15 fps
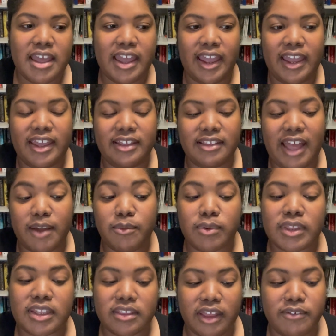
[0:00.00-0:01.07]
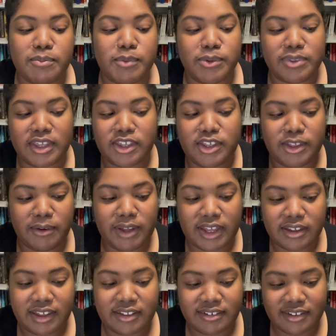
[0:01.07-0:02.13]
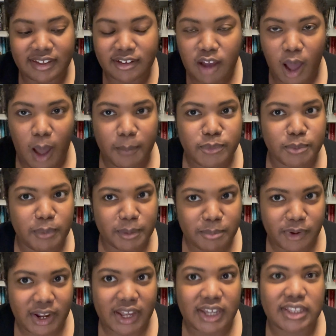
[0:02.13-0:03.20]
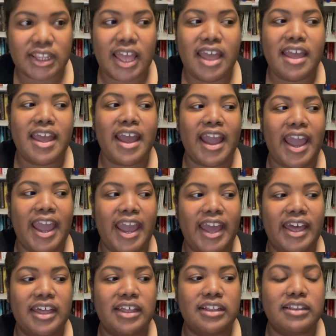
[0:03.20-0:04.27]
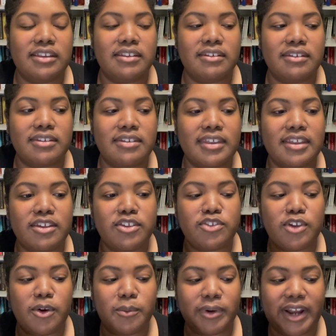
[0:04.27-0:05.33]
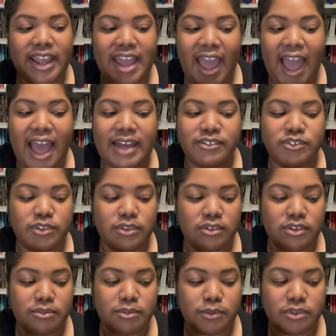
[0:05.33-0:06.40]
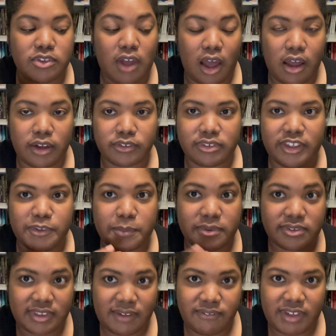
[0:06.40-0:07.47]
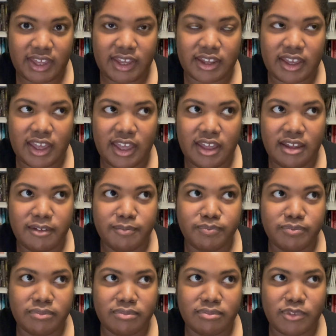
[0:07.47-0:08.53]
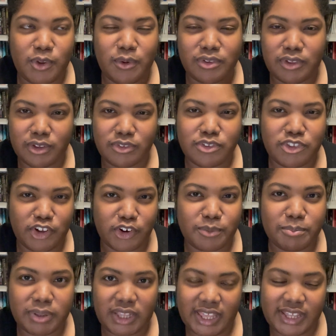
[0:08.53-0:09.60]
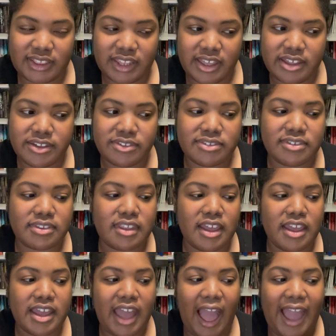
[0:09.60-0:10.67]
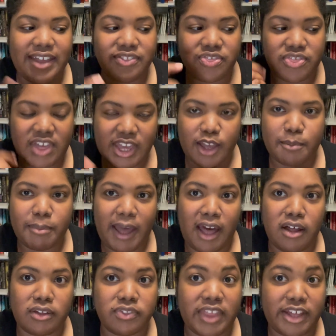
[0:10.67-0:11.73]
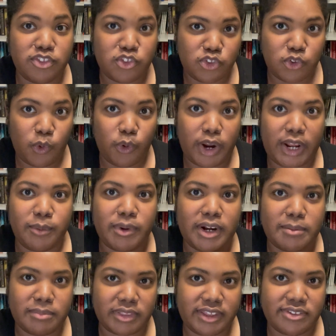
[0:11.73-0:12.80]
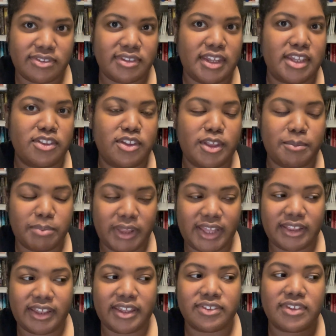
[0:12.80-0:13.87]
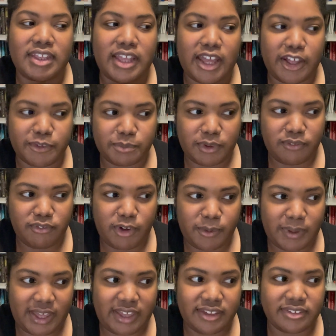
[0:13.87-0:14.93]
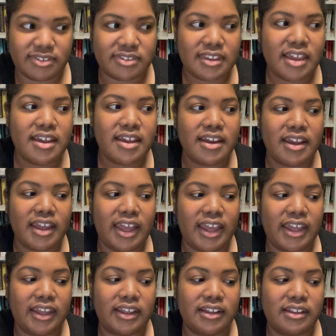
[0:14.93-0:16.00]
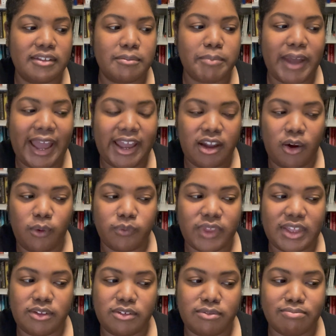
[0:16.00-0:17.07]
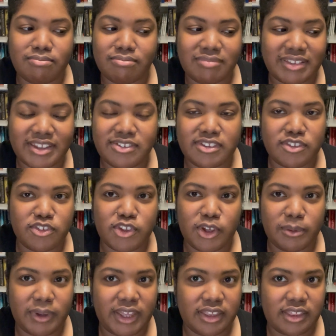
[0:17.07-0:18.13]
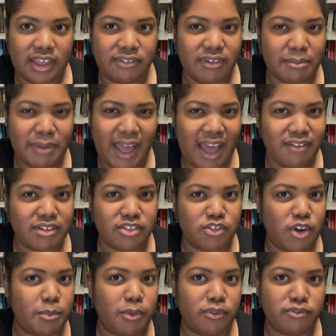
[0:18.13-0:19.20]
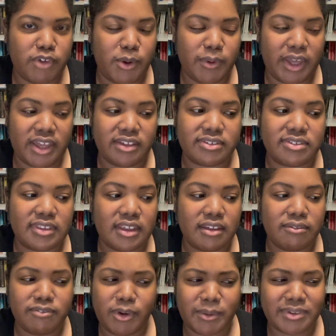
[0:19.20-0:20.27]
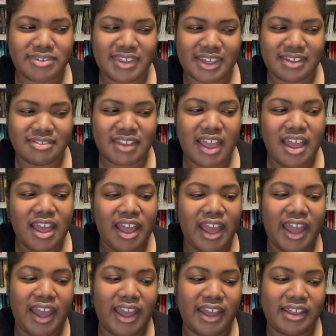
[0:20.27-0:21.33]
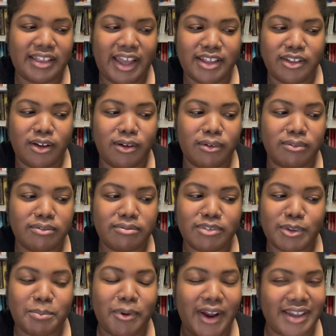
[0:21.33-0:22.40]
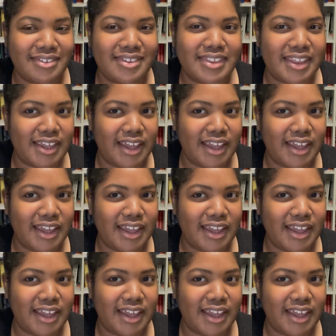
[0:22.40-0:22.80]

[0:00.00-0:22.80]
And I really love music, you know, it, it calms my brain. And so when I have songs like specific to a, a certain playlist, I think about that story when I'm listening to the playlist and it helps me focus. And but I only listen to it if I'm having trouble focus focusing and I don't surprisingly